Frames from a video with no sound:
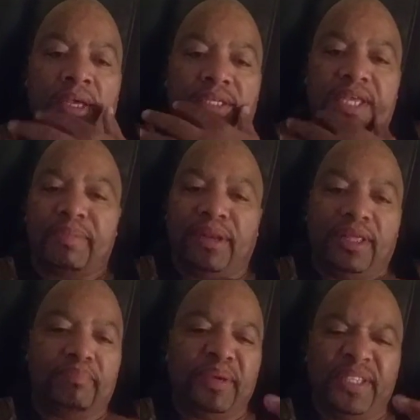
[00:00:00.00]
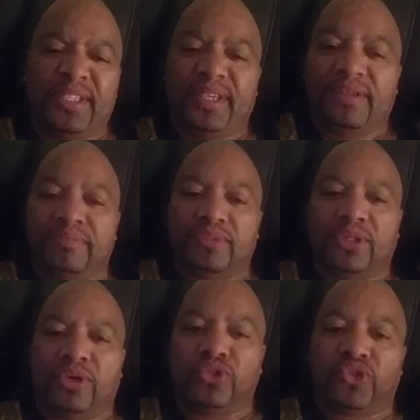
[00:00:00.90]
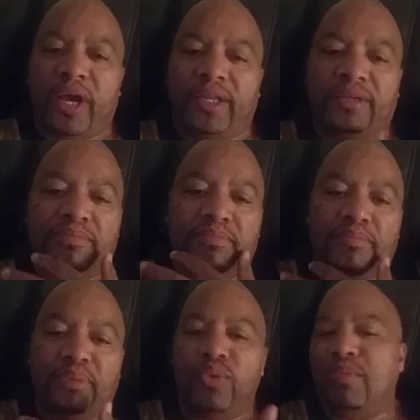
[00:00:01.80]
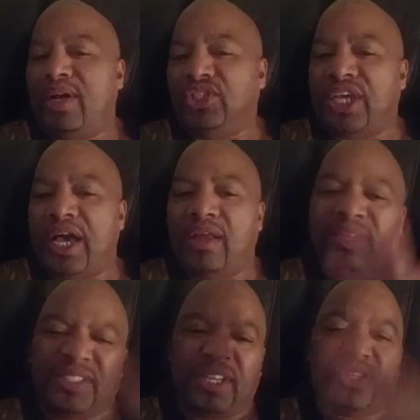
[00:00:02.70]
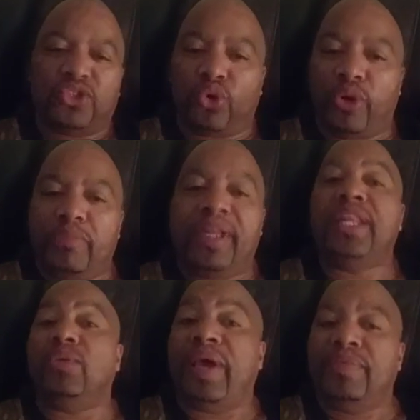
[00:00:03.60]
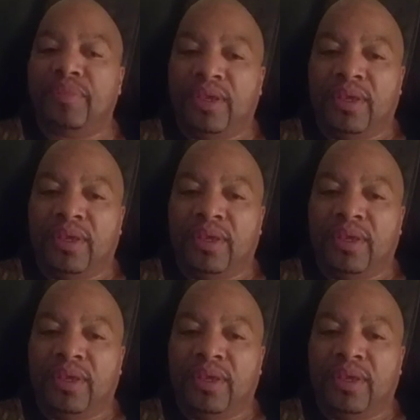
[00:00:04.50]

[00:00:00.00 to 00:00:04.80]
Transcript: because I've been a little busy, you know, trying to be with my child, it's another story. But anyway,